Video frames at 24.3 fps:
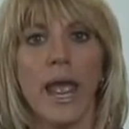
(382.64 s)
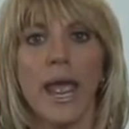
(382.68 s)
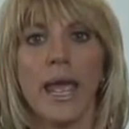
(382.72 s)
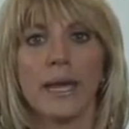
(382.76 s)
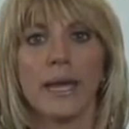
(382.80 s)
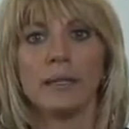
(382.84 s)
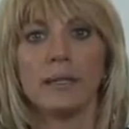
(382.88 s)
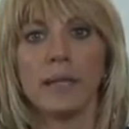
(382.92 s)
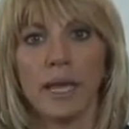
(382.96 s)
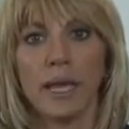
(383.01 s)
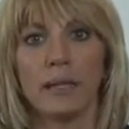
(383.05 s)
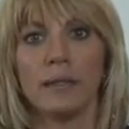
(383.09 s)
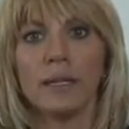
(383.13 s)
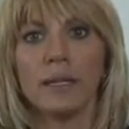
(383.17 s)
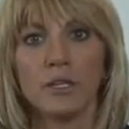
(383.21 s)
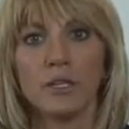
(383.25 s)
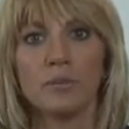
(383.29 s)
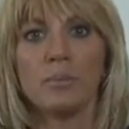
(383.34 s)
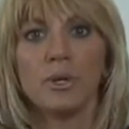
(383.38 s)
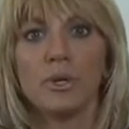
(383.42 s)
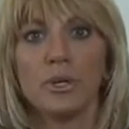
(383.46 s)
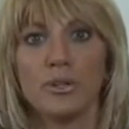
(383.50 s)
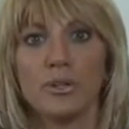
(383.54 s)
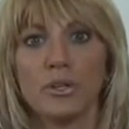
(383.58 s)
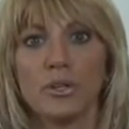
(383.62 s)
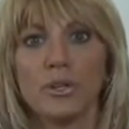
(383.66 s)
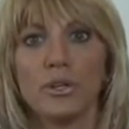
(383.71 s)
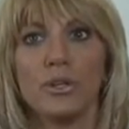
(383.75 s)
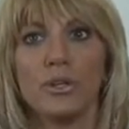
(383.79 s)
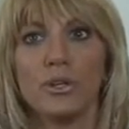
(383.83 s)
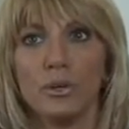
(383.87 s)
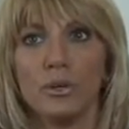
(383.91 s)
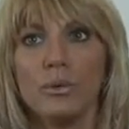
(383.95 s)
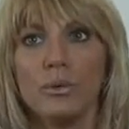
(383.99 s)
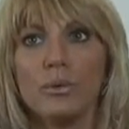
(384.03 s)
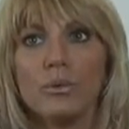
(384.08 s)
and let's put it to
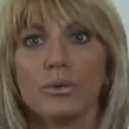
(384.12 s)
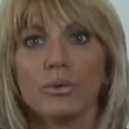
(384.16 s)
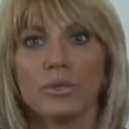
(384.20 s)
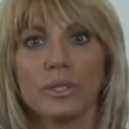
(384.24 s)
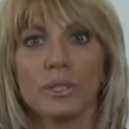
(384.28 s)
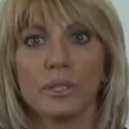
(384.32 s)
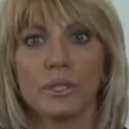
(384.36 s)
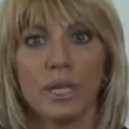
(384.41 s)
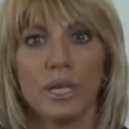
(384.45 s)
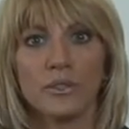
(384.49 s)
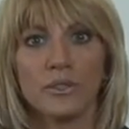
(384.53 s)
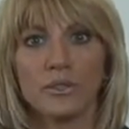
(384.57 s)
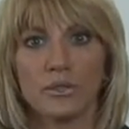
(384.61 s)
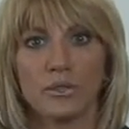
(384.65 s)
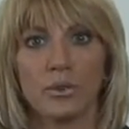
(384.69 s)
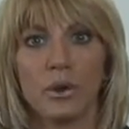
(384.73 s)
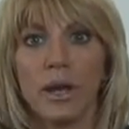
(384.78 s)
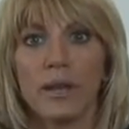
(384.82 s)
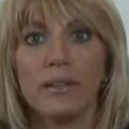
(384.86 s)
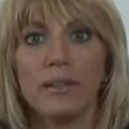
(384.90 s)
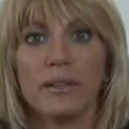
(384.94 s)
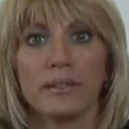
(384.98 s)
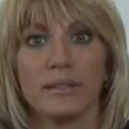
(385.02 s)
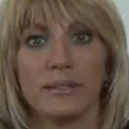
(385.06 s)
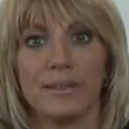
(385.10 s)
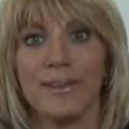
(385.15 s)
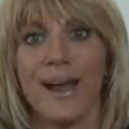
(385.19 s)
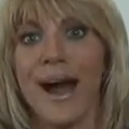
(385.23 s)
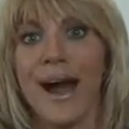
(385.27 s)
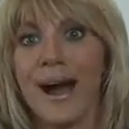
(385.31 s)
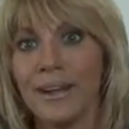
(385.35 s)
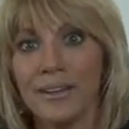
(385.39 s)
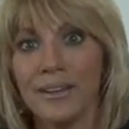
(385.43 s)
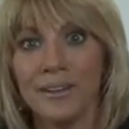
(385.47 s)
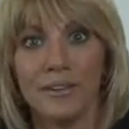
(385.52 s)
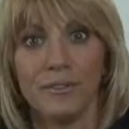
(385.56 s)
use. Let's try this
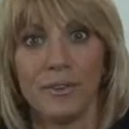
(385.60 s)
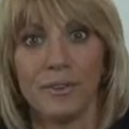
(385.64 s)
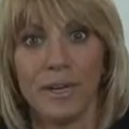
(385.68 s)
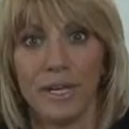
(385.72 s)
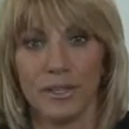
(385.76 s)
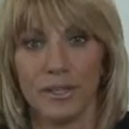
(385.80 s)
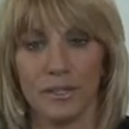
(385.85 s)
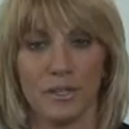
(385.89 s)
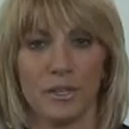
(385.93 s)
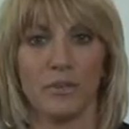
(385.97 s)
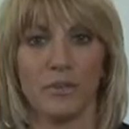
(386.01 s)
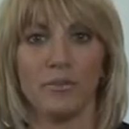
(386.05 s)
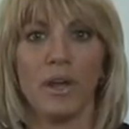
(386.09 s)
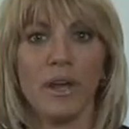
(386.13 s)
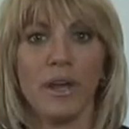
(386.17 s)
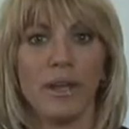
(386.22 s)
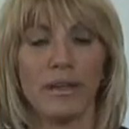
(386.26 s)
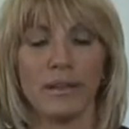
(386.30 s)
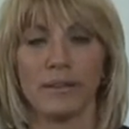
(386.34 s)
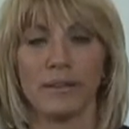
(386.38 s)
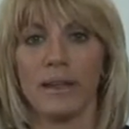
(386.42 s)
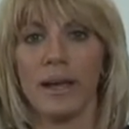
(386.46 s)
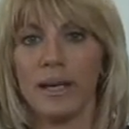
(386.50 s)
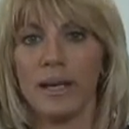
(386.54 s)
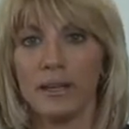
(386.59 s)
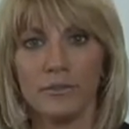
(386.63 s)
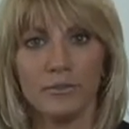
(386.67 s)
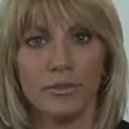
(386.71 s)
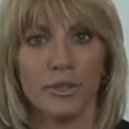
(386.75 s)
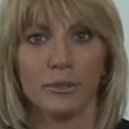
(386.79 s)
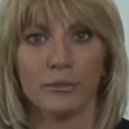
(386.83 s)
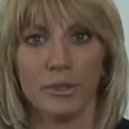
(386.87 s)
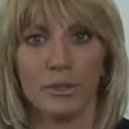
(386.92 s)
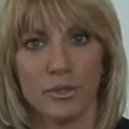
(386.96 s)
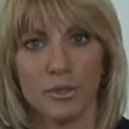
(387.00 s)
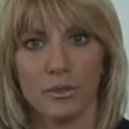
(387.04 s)
non-invasive,
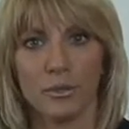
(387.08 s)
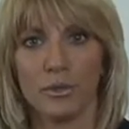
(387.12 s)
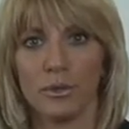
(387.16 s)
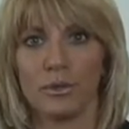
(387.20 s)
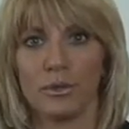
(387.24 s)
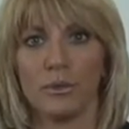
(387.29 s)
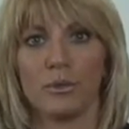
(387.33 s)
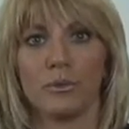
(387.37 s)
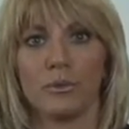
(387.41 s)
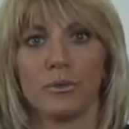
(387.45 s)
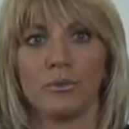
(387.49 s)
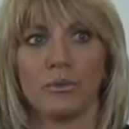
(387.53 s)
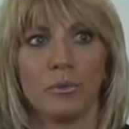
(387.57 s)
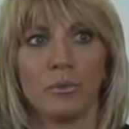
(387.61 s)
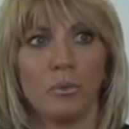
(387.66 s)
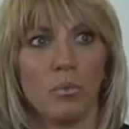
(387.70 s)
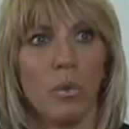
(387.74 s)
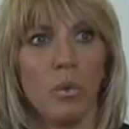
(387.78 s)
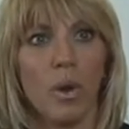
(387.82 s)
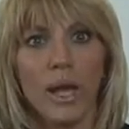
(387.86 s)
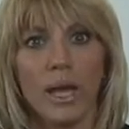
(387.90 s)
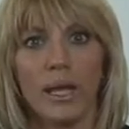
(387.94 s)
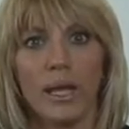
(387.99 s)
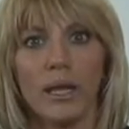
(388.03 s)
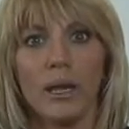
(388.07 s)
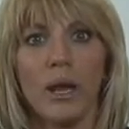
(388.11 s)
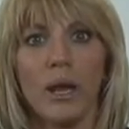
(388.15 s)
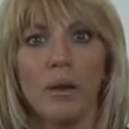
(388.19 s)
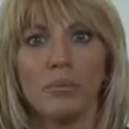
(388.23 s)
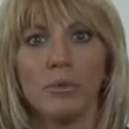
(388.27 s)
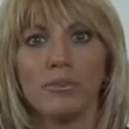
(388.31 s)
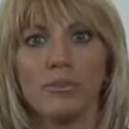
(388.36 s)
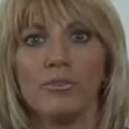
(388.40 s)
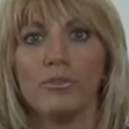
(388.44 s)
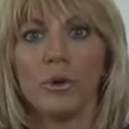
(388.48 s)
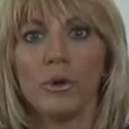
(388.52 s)
non-pharmaceutical way
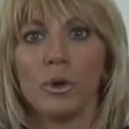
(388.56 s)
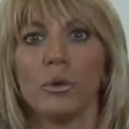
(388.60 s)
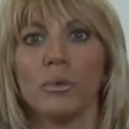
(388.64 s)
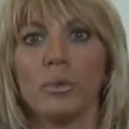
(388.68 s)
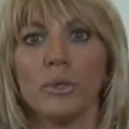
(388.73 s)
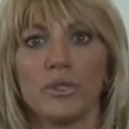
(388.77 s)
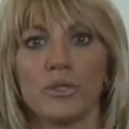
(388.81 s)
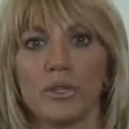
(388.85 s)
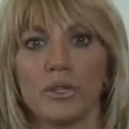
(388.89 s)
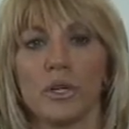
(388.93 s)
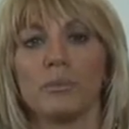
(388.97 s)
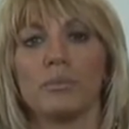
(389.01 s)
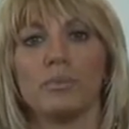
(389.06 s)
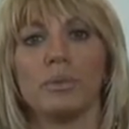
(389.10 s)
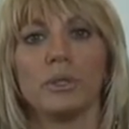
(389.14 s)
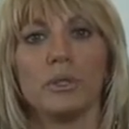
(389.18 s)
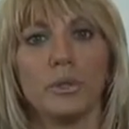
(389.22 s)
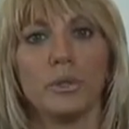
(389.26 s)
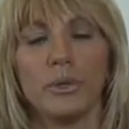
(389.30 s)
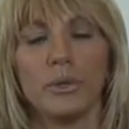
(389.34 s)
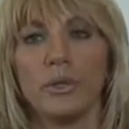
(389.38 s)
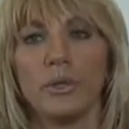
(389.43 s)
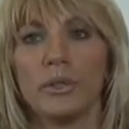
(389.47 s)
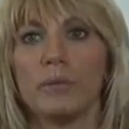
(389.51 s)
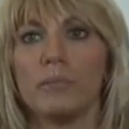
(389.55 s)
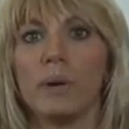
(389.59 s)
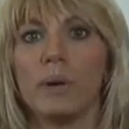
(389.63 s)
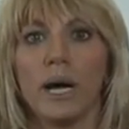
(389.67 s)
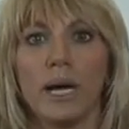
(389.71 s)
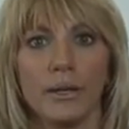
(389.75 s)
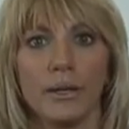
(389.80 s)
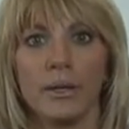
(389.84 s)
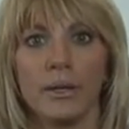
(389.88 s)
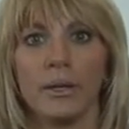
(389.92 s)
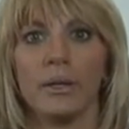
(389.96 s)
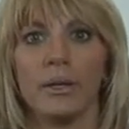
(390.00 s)
before we start polluting the
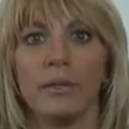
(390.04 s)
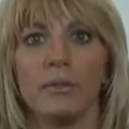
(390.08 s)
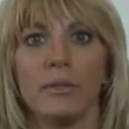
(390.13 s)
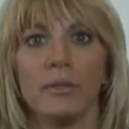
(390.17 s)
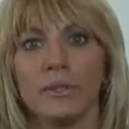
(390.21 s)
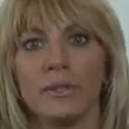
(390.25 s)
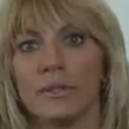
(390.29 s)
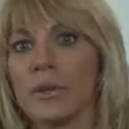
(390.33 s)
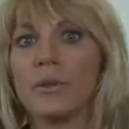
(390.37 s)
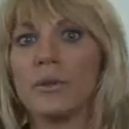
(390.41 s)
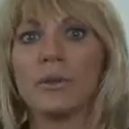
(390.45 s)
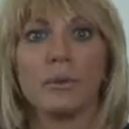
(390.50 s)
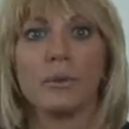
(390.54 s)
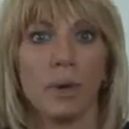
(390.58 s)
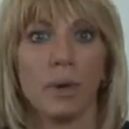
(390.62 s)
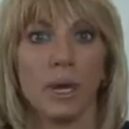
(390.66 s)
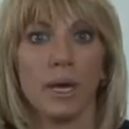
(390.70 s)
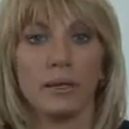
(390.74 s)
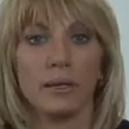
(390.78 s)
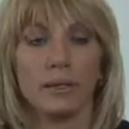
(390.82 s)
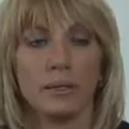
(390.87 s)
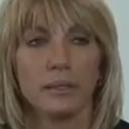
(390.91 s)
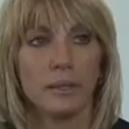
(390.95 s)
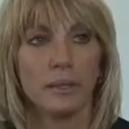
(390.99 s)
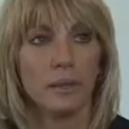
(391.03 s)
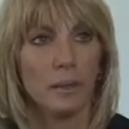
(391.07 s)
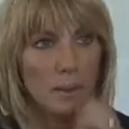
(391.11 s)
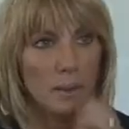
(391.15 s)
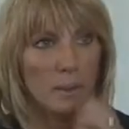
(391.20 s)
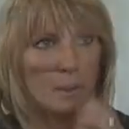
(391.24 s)
body in these other ways.